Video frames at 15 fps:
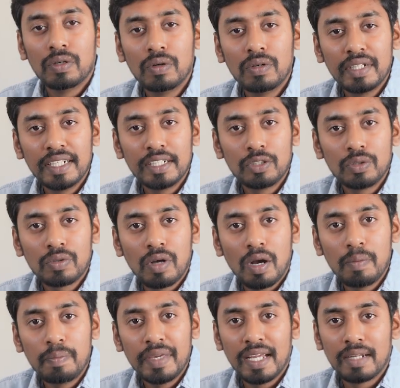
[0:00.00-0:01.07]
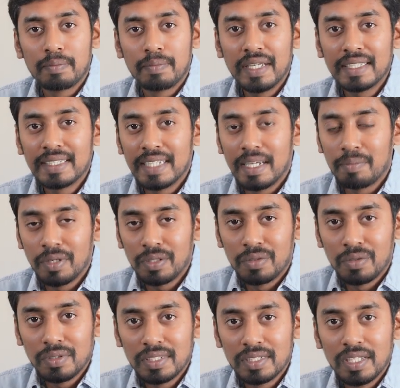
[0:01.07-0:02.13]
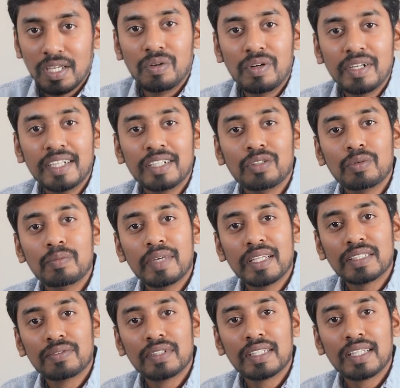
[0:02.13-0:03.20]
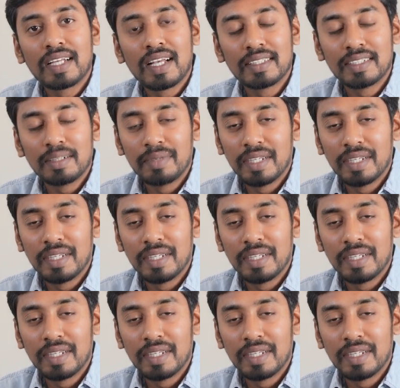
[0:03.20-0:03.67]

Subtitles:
No need to copy and paste embed codes. No need to mess with the custom